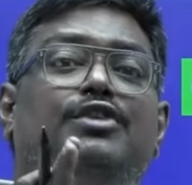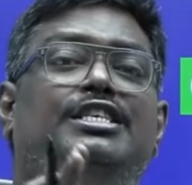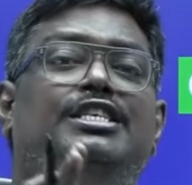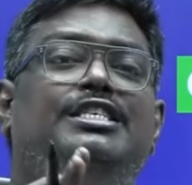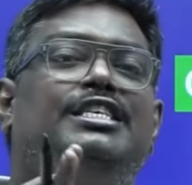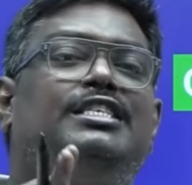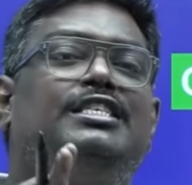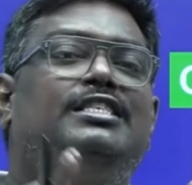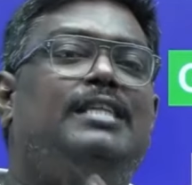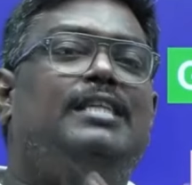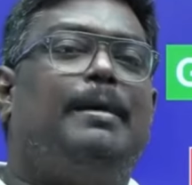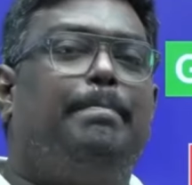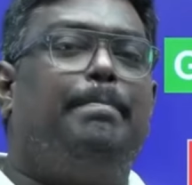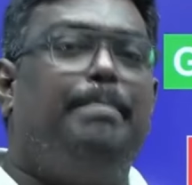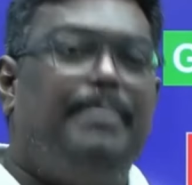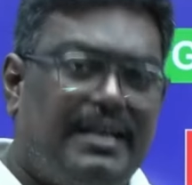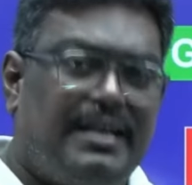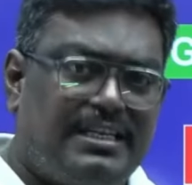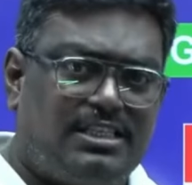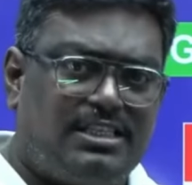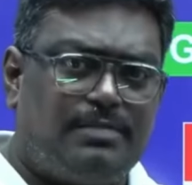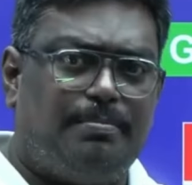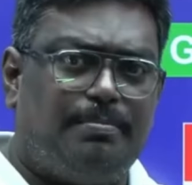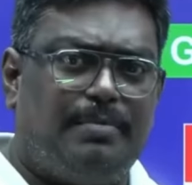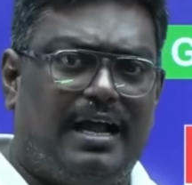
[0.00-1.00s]
is the
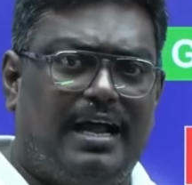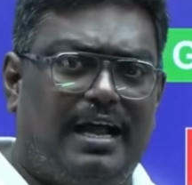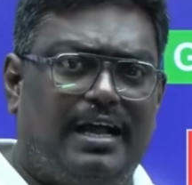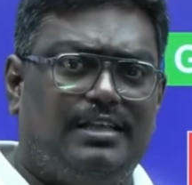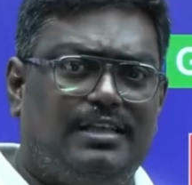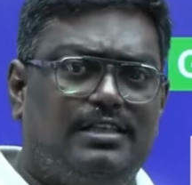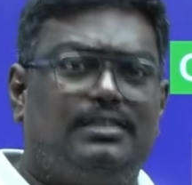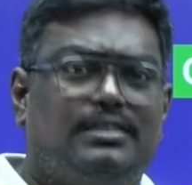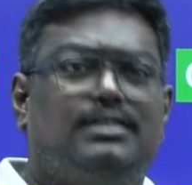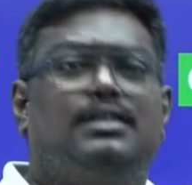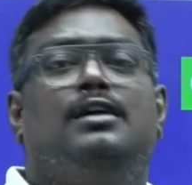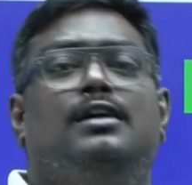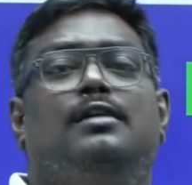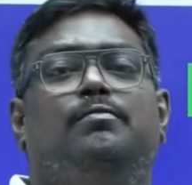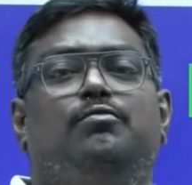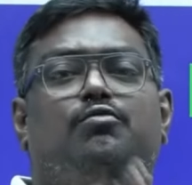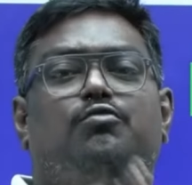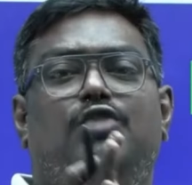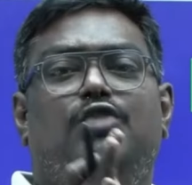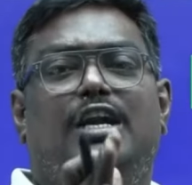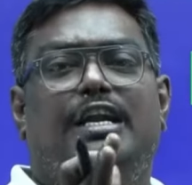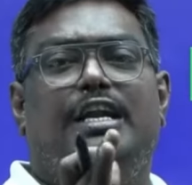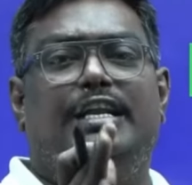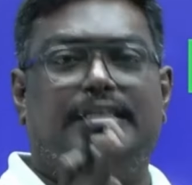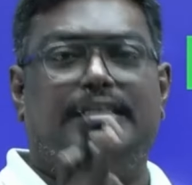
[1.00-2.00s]
best branch, we'll
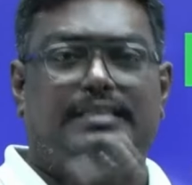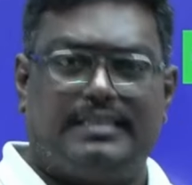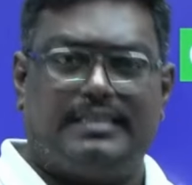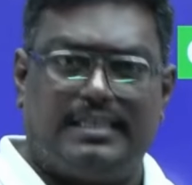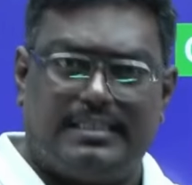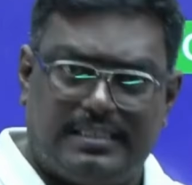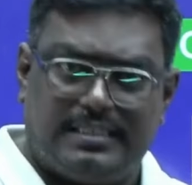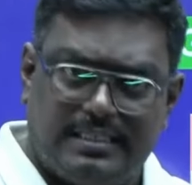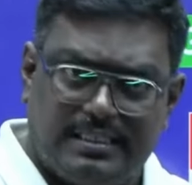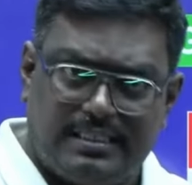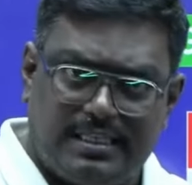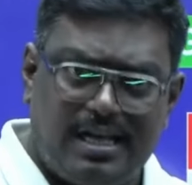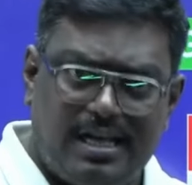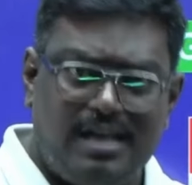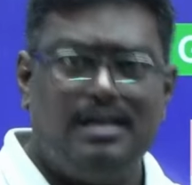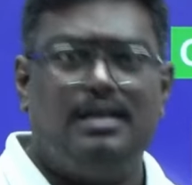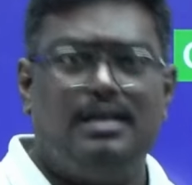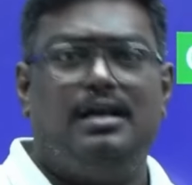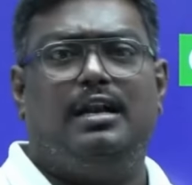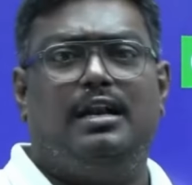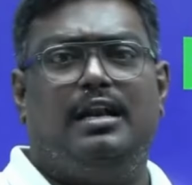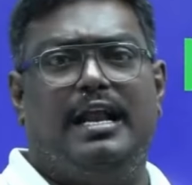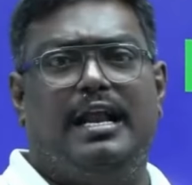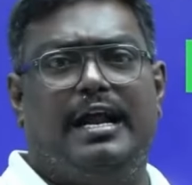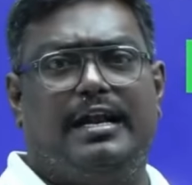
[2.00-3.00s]
discuss in the
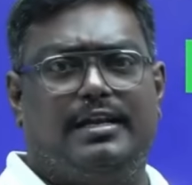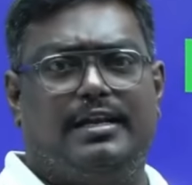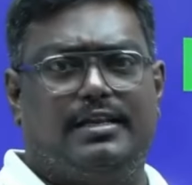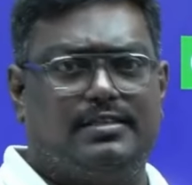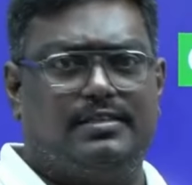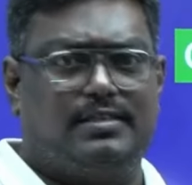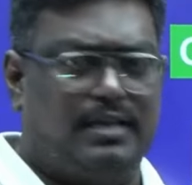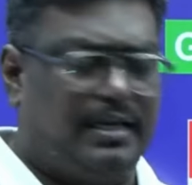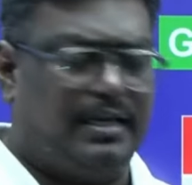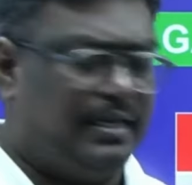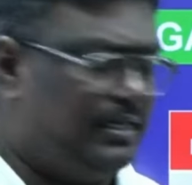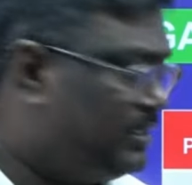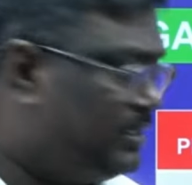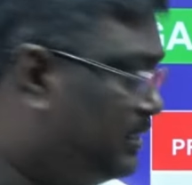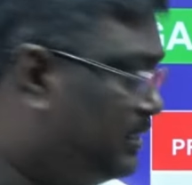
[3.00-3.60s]
later slides.